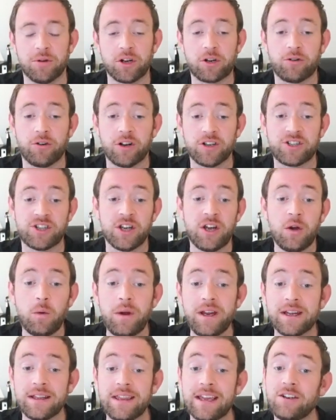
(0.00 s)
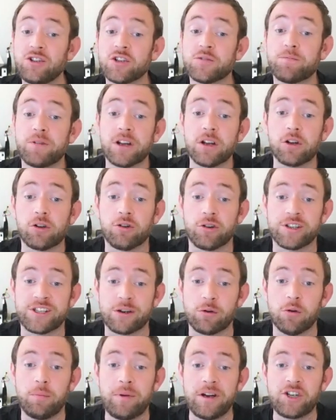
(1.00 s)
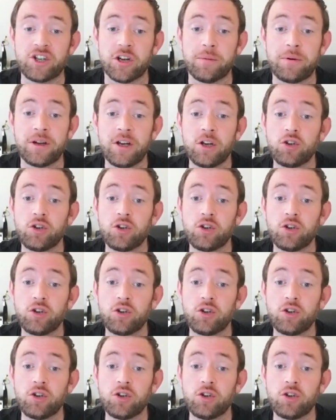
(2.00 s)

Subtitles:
across, we can then just bring across our bishop,